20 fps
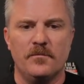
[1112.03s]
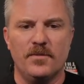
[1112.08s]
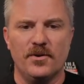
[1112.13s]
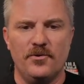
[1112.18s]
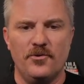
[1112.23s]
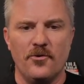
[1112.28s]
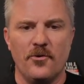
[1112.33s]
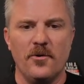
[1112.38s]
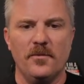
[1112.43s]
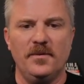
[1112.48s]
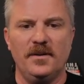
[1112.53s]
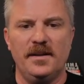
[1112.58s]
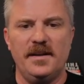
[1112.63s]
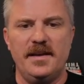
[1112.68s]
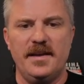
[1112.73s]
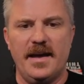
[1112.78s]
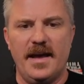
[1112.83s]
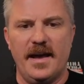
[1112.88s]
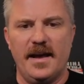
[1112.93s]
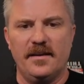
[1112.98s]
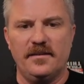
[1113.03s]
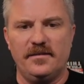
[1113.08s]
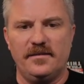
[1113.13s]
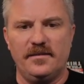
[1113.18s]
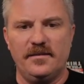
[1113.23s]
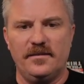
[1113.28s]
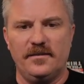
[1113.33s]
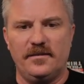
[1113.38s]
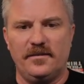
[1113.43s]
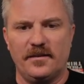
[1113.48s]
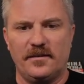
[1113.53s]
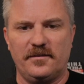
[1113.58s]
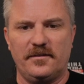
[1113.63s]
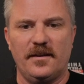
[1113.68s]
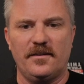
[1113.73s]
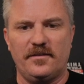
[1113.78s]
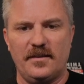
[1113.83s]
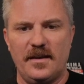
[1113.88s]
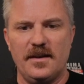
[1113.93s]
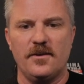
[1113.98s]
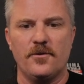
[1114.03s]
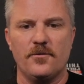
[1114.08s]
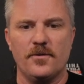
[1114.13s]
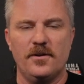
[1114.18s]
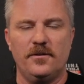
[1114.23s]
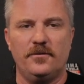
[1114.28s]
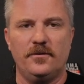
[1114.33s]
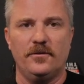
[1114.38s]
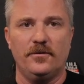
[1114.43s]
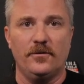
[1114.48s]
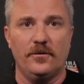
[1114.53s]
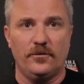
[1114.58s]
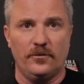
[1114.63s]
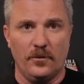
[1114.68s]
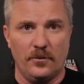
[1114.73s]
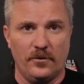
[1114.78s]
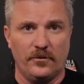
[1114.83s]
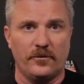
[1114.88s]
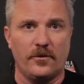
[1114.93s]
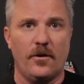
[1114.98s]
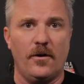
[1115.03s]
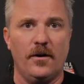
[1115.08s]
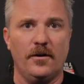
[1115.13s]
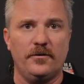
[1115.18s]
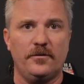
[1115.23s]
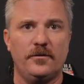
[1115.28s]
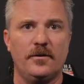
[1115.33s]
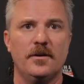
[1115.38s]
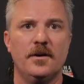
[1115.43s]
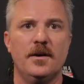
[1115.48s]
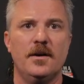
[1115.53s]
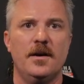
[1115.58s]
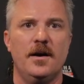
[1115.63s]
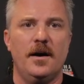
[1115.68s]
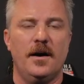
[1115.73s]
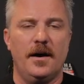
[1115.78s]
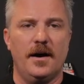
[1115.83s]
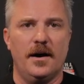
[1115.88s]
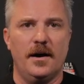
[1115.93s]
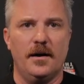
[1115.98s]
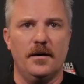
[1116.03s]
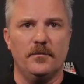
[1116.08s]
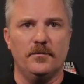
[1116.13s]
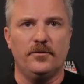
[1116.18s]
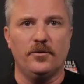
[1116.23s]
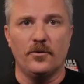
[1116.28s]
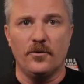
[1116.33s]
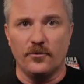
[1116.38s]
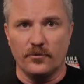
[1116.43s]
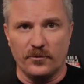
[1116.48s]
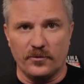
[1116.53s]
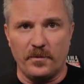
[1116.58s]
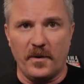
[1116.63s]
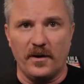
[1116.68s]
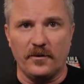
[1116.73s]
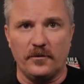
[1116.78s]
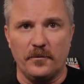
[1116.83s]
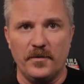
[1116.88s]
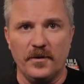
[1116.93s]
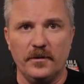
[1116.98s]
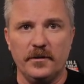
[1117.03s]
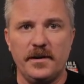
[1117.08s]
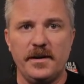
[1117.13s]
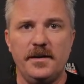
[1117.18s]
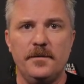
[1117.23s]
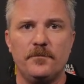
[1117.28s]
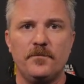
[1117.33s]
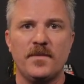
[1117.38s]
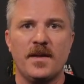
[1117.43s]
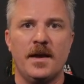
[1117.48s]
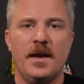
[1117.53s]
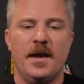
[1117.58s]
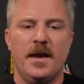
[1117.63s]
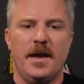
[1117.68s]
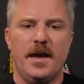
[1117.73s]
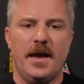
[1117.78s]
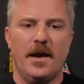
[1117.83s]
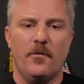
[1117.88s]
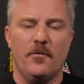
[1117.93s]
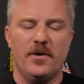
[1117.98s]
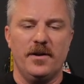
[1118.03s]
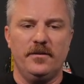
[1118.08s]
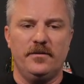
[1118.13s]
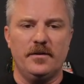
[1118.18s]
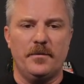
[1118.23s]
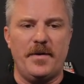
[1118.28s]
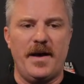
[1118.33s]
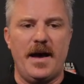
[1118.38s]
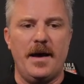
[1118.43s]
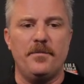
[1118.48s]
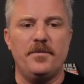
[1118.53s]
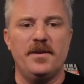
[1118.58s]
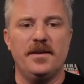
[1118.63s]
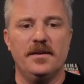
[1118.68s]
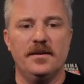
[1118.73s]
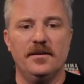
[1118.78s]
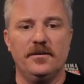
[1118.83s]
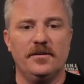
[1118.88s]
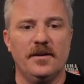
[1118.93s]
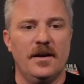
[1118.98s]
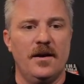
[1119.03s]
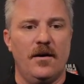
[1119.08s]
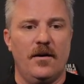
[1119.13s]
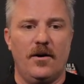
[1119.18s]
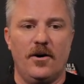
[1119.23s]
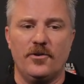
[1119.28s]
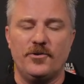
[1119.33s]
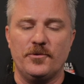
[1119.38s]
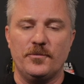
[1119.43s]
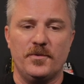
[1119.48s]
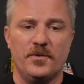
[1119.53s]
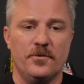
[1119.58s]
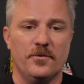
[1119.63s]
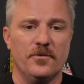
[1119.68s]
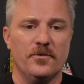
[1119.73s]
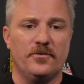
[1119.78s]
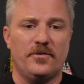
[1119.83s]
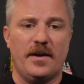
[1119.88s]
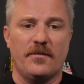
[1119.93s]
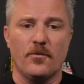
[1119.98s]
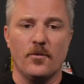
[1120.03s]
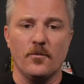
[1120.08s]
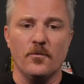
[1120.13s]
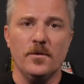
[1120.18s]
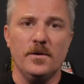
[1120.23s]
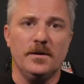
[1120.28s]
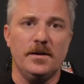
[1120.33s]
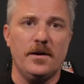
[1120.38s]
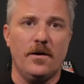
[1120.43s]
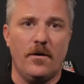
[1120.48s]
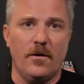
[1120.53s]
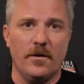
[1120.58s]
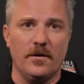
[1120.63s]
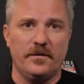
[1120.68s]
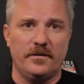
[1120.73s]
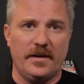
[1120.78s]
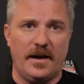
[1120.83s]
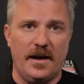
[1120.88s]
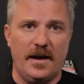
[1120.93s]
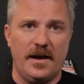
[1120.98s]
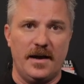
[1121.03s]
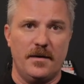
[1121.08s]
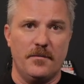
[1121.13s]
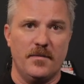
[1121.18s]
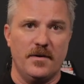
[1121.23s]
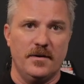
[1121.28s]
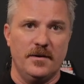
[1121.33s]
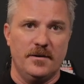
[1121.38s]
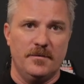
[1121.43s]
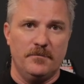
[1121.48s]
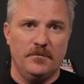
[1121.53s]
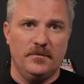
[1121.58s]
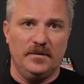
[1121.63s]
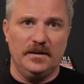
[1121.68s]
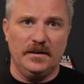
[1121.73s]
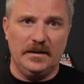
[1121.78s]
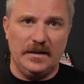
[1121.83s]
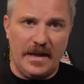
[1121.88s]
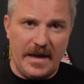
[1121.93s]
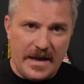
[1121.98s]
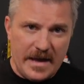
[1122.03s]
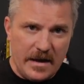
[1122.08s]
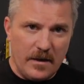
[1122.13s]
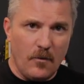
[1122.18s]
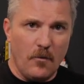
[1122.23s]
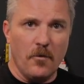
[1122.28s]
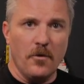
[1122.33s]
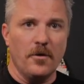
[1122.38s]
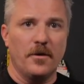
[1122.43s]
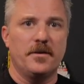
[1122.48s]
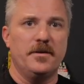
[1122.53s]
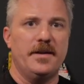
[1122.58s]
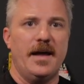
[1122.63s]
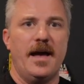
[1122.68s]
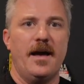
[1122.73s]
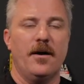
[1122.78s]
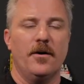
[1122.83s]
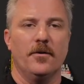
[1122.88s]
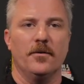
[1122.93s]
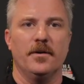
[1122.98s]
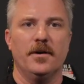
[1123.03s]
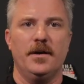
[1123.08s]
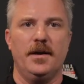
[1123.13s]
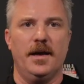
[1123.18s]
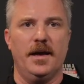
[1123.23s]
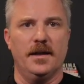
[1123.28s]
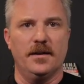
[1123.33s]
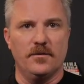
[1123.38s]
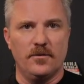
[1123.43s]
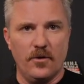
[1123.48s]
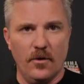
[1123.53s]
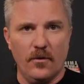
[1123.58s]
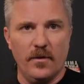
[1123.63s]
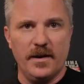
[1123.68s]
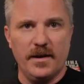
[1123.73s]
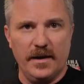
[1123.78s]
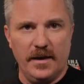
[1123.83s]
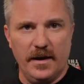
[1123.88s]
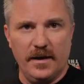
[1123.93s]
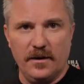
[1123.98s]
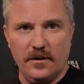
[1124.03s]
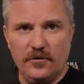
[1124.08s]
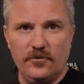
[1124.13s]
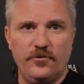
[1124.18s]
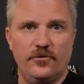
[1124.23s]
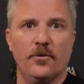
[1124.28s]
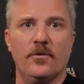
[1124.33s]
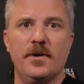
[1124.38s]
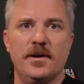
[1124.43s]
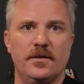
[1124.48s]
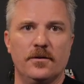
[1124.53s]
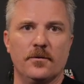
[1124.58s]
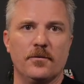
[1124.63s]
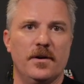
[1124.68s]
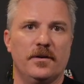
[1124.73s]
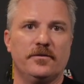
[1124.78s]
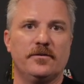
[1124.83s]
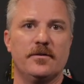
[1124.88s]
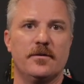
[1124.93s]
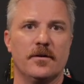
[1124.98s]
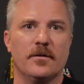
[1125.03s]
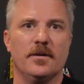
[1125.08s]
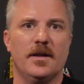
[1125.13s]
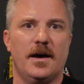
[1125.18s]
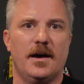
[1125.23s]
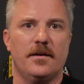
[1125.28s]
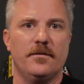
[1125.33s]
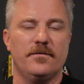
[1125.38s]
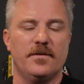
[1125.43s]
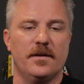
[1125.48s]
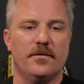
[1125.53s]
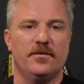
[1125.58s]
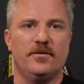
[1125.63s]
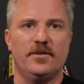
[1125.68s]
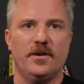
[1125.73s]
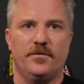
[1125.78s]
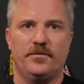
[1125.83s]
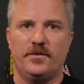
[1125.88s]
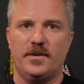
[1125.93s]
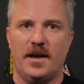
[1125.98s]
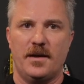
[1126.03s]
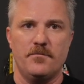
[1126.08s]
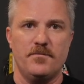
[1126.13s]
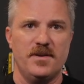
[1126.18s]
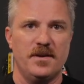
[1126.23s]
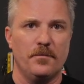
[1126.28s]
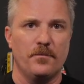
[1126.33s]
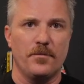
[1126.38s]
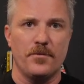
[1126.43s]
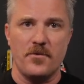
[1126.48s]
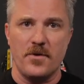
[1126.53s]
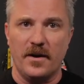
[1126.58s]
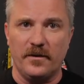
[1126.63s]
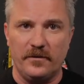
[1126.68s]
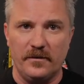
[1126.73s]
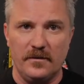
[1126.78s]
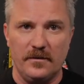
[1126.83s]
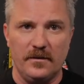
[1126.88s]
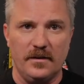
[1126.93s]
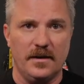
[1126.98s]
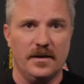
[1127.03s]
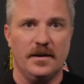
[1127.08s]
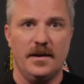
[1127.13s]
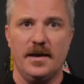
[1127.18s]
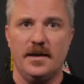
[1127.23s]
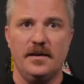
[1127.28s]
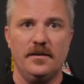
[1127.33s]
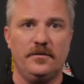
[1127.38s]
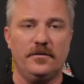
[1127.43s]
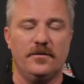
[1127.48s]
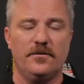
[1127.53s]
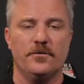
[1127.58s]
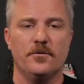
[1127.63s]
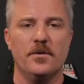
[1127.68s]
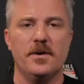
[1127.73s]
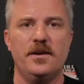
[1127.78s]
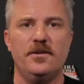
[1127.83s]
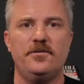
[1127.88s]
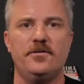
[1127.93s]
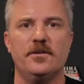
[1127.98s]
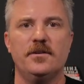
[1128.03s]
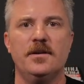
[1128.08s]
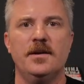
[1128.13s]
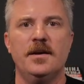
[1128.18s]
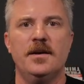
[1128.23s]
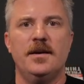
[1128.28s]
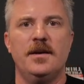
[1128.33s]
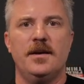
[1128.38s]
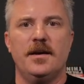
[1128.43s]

But normally, as success increases, so does cost, um, so does responsibility. And what ends up happening is entrepreneurs have a really hard time laying work down and going and enjoying the rest of their life. They have a tough time being present in any situation.